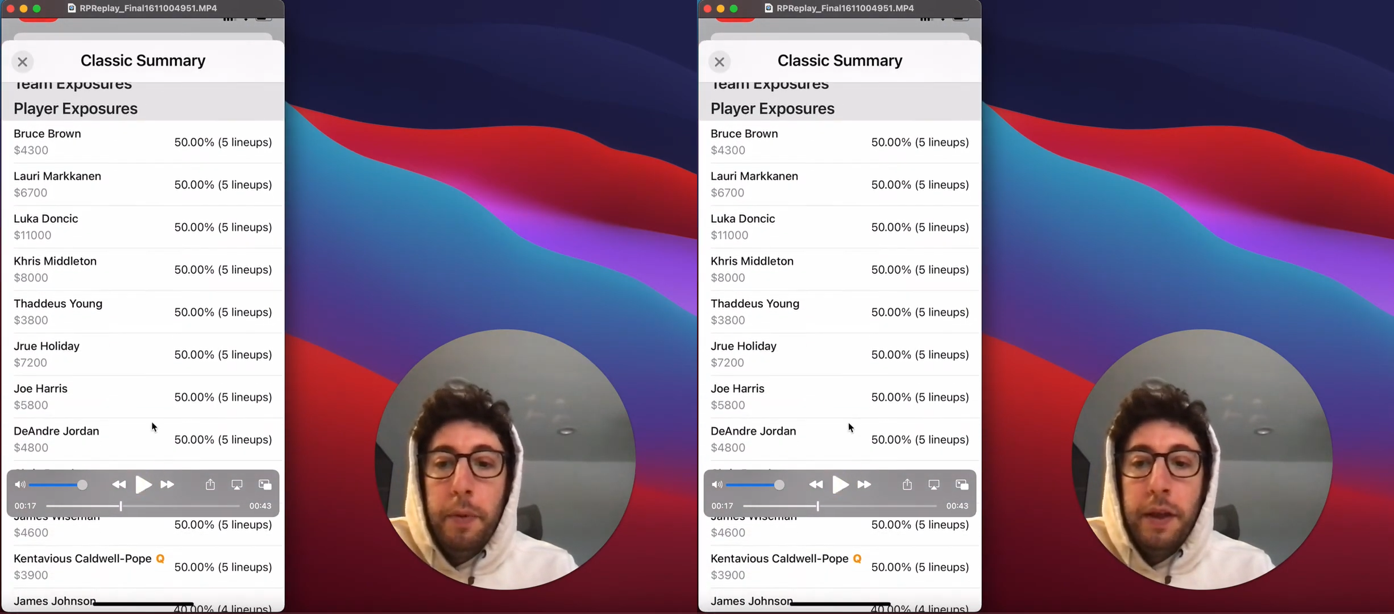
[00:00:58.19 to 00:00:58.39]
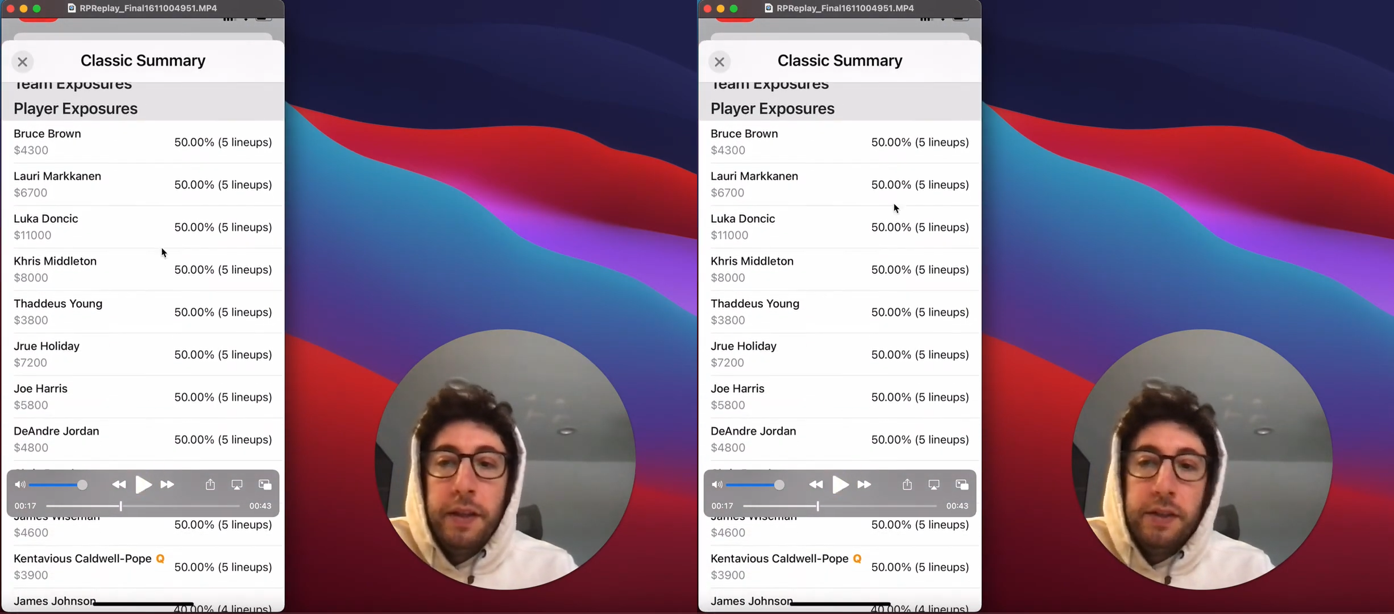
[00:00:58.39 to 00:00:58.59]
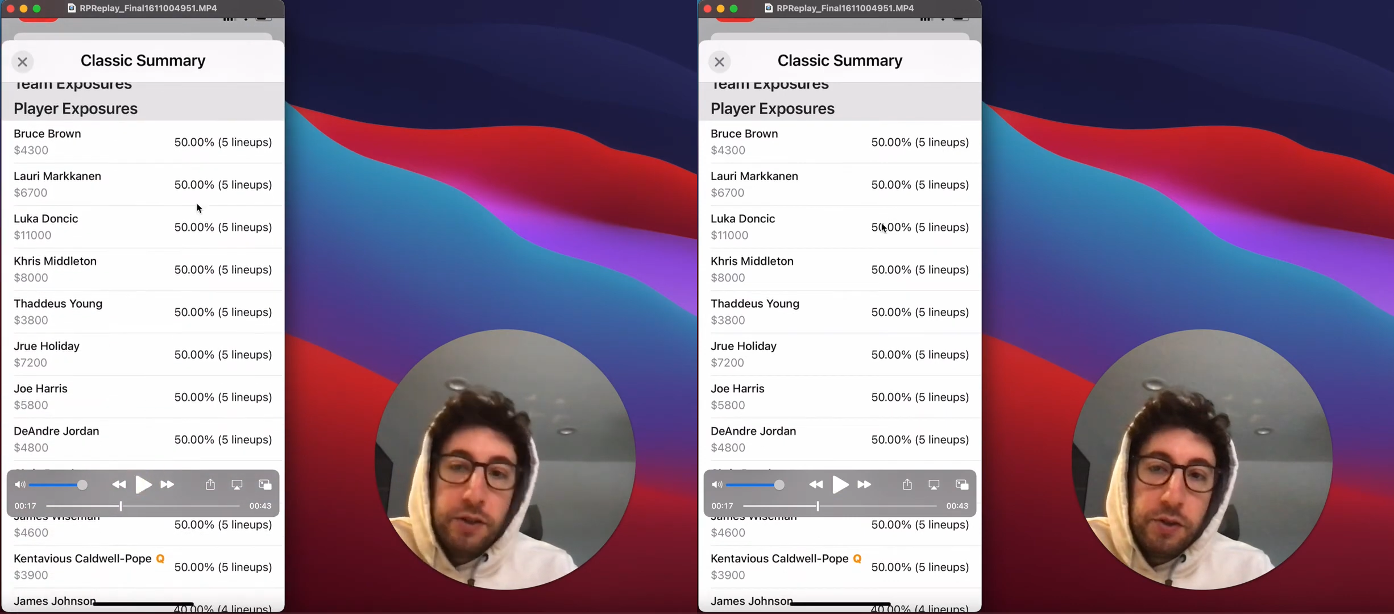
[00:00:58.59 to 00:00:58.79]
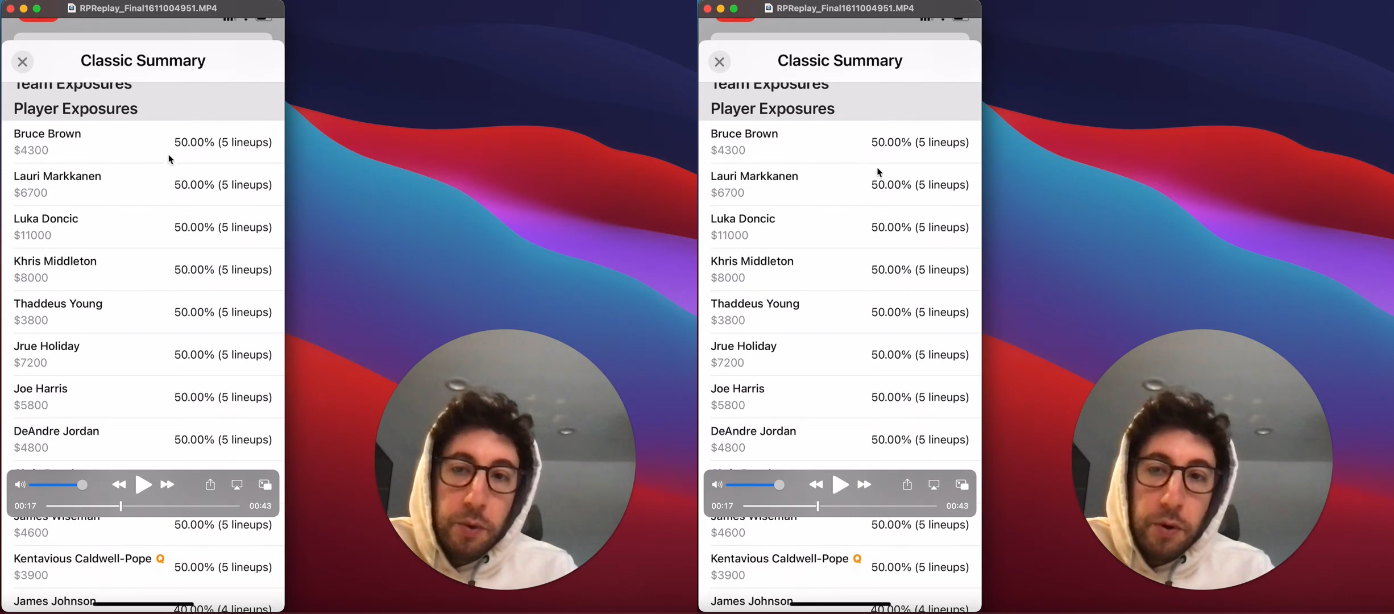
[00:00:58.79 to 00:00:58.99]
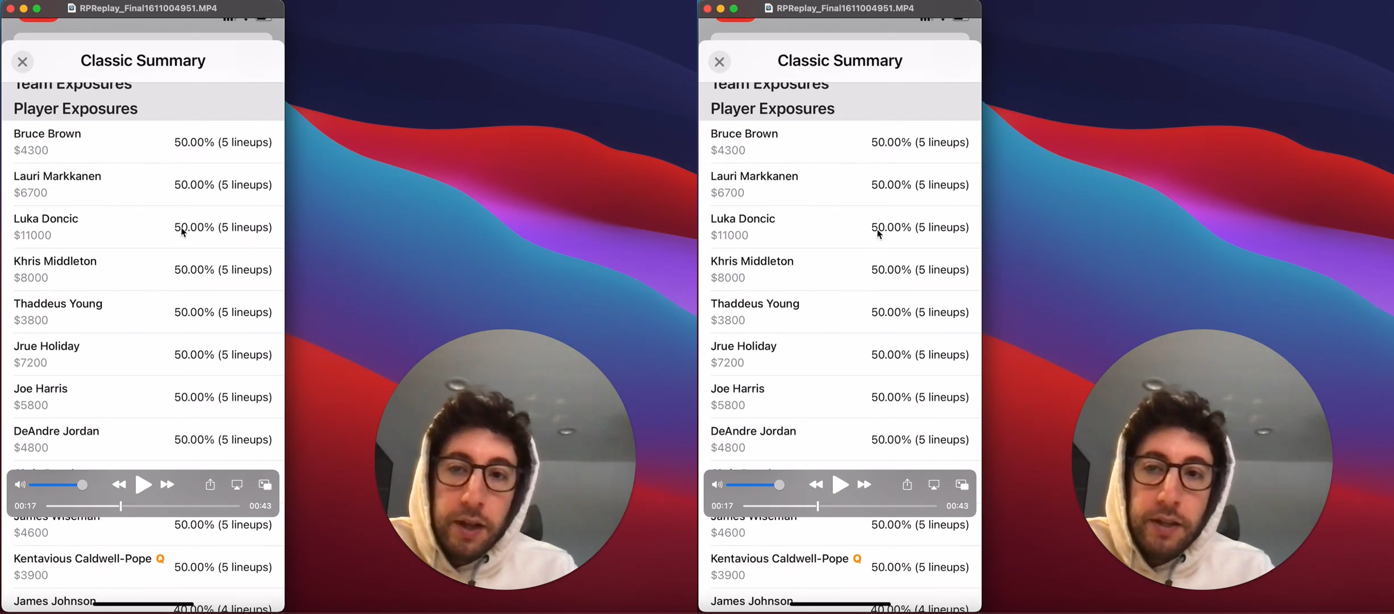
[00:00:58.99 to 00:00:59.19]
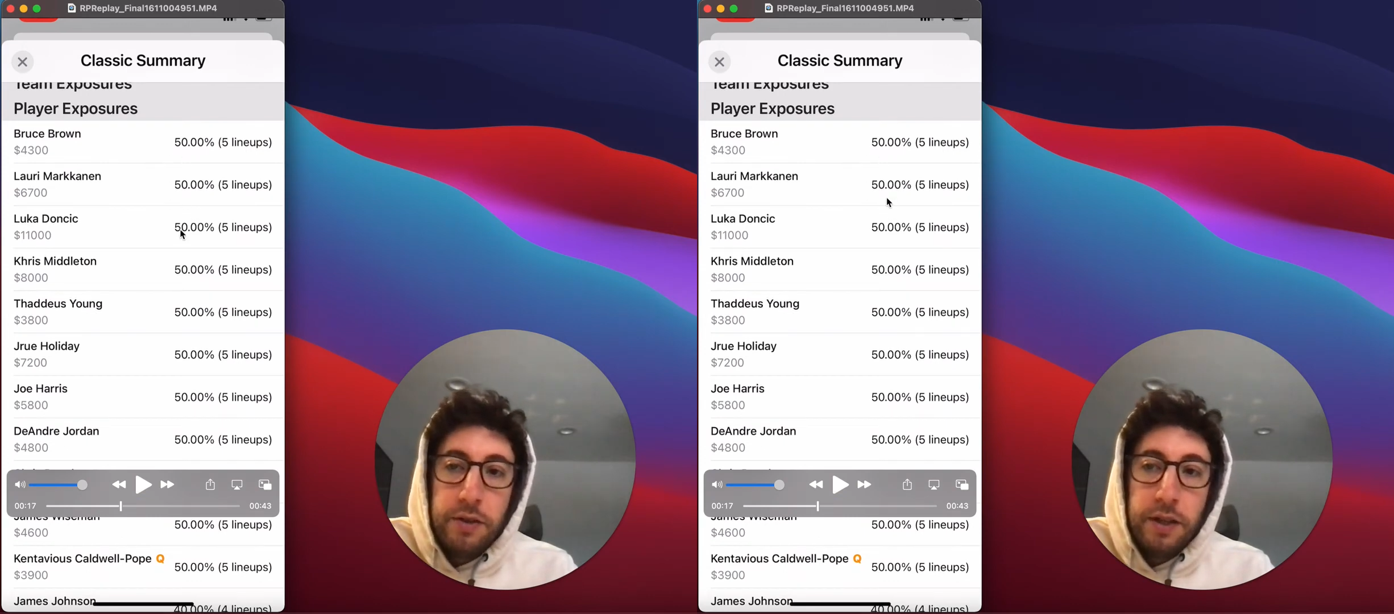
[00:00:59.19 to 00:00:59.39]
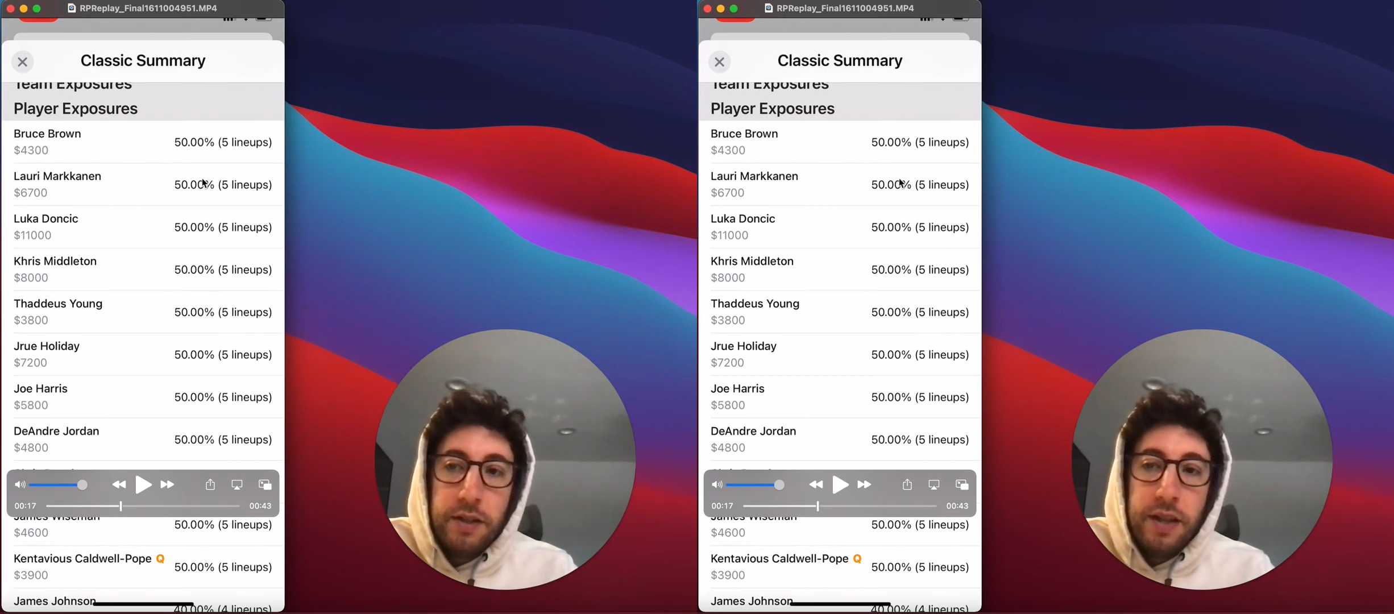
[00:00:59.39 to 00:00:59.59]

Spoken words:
and these are sorted, so you can see